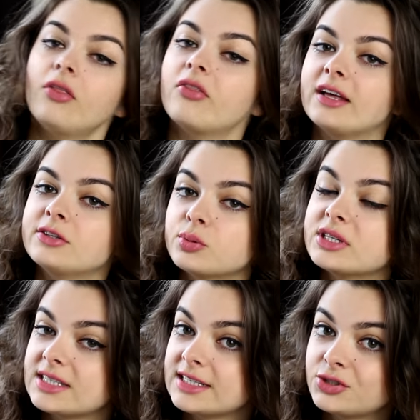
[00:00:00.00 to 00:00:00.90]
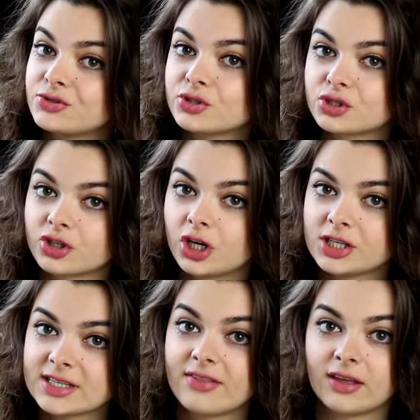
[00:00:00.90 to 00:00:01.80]
then twist it into the
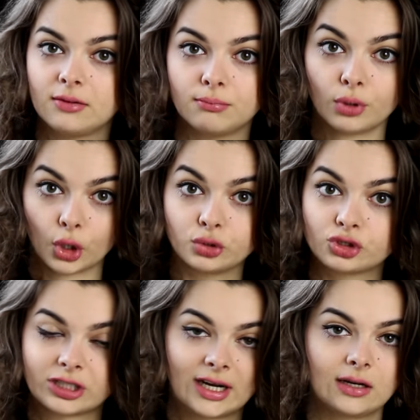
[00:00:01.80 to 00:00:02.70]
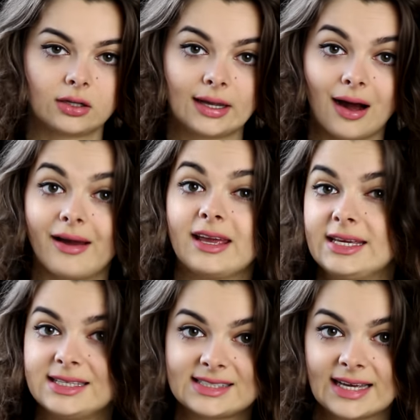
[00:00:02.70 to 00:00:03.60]
straws and then blow dry it on a high
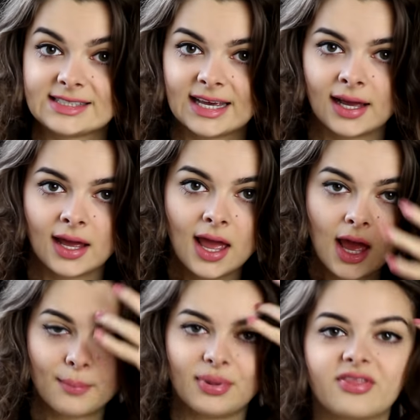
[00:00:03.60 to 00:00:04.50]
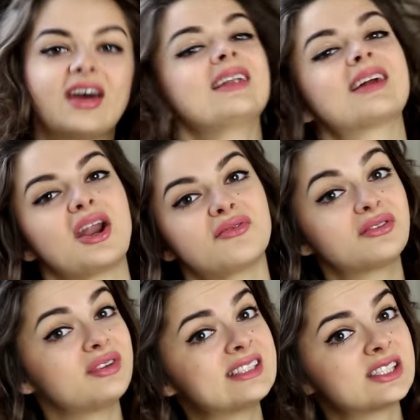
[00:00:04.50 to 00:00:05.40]
heat setting, but that kind of
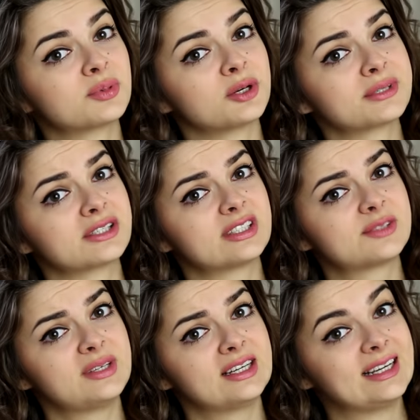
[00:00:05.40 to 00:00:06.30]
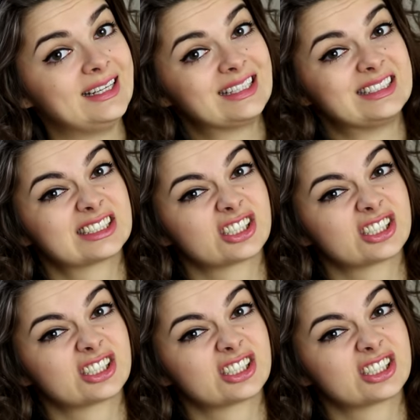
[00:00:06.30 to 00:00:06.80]
defeats the purpose of this being heatless